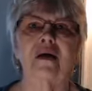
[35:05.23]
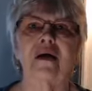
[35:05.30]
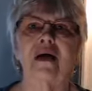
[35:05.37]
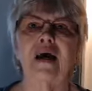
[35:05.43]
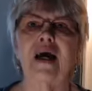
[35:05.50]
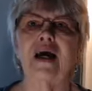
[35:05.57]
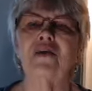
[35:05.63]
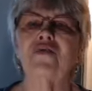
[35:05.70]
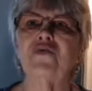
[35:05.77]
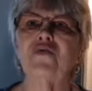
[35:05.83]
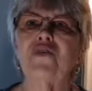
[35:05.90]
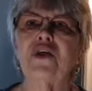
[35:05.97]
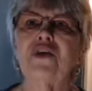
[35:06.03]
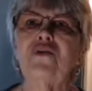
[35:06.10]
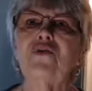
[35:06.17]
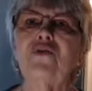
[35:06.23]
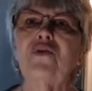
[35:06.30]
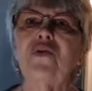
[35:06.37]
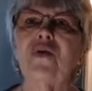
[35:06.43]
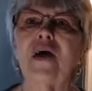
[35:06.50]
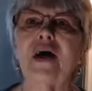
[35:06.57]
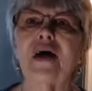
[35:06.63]
And feel
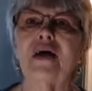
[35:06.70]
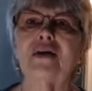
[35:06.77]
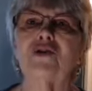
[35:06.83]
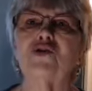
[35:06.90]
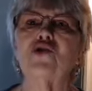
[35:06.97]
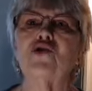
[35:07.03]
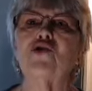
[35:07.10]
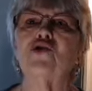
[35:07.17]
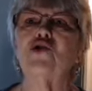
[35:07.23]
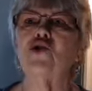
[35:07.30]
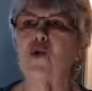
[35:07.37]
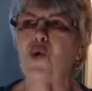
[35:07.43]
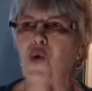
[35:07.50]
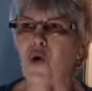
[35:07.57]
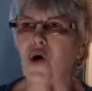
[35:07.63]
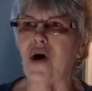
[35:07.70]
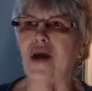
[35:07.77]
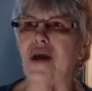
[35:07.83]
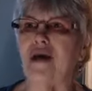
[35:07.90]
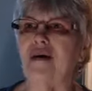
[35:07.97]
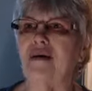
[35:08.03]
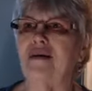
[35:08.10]
that joy
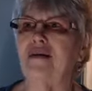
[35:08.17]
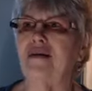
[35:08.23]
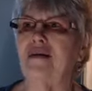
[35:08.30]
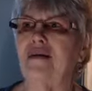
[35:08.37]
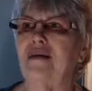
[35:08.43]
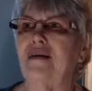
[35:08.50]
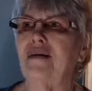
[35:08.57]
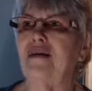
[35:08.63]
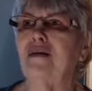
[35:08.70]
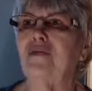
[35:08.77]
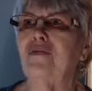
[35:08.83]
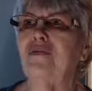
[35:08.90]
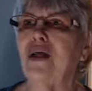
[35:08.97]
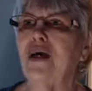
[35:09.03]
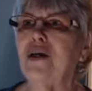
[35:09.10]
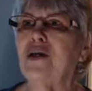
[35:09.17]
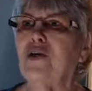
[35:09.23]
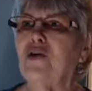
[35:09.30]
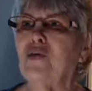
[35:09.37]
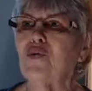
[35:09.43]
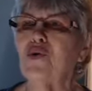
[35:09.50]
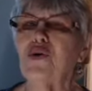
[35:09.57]
flooding
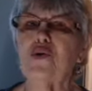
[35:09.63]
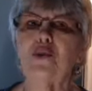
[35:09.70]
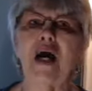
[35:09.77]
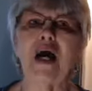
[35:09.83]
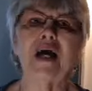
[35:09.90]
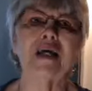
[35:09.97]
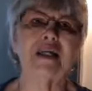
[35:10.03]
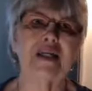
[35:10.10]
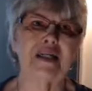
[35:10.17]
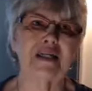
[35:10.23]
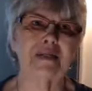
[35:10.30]
through your body.